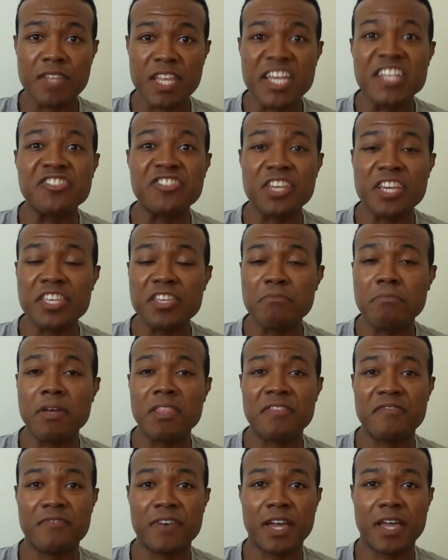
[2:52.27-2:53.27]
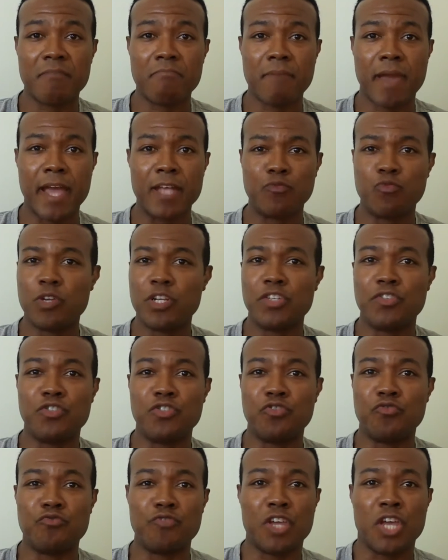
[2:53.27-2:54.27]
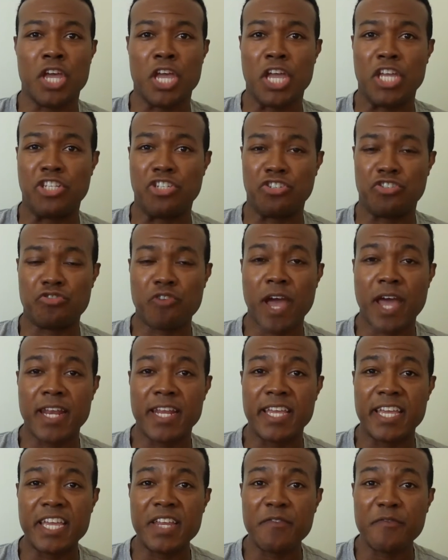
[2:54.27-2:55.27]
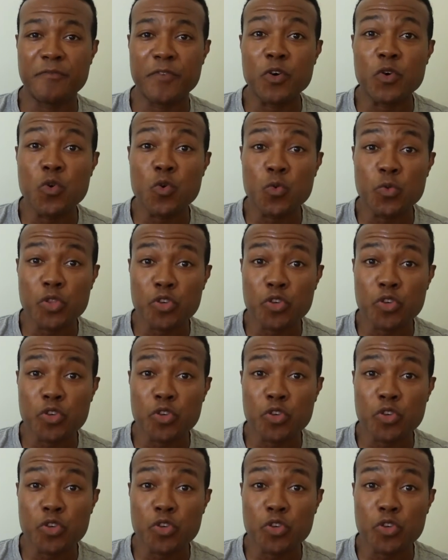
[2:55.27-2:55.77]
It's in your motherfucking mask. What is you trying to eat food